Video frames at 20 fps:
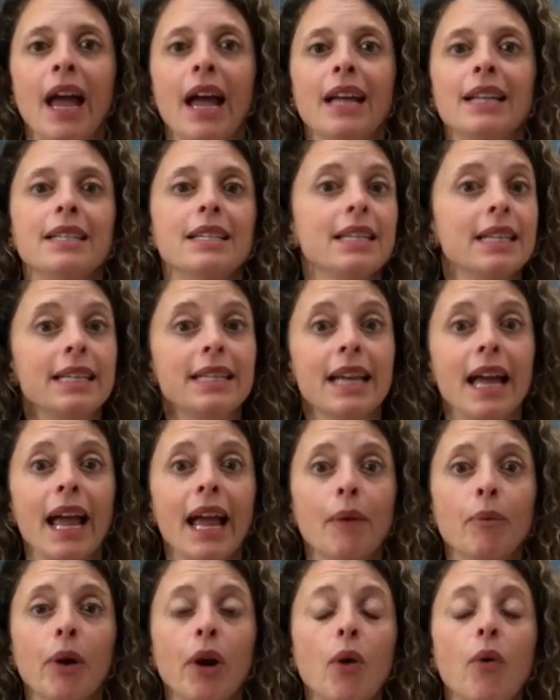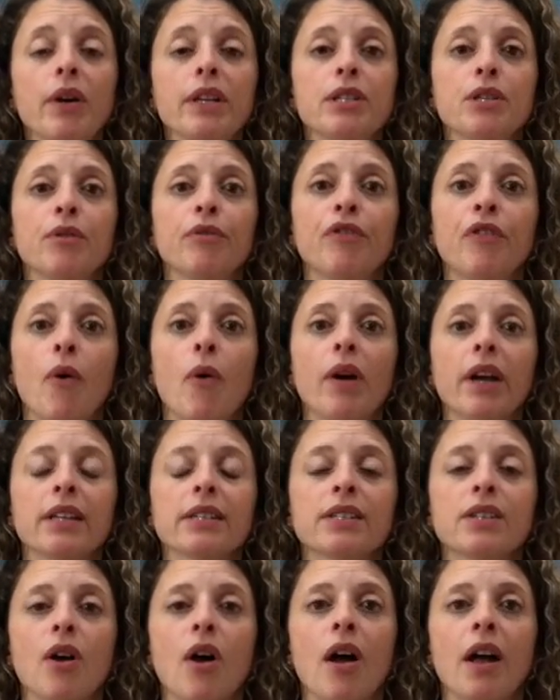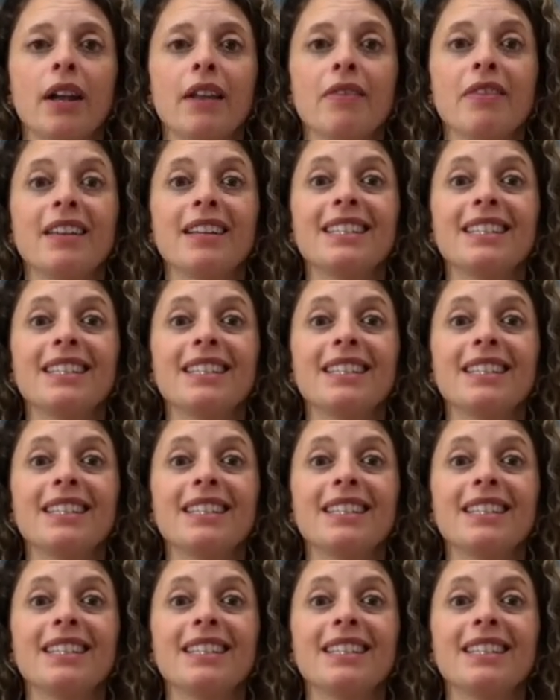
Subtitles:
And today we're going to focus on